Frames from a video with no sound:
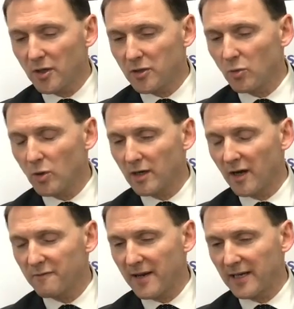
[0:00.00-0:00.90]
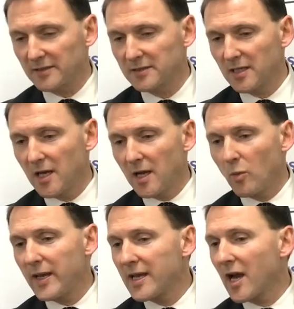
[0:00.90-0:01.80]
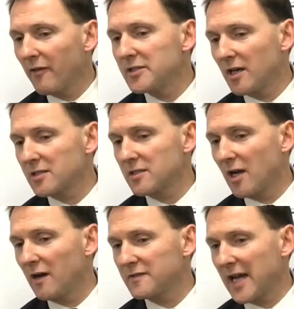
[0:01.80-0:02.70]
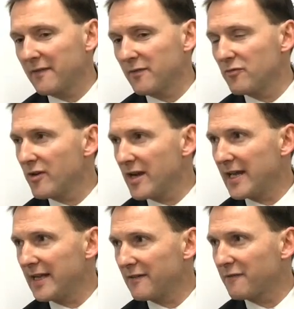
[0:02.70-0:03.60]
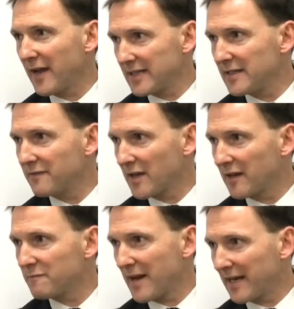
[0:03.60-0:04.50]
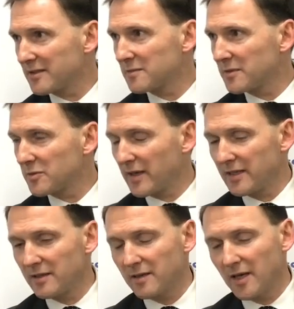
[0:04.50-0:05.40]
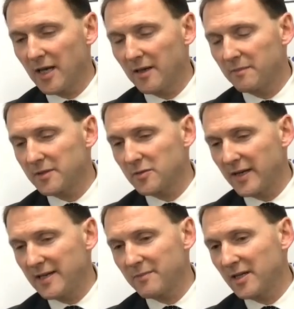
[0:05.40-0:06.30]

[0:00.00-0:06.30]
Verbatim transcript: your work life balance we encourage our staff to have a really effective kind of balance between uh, between it.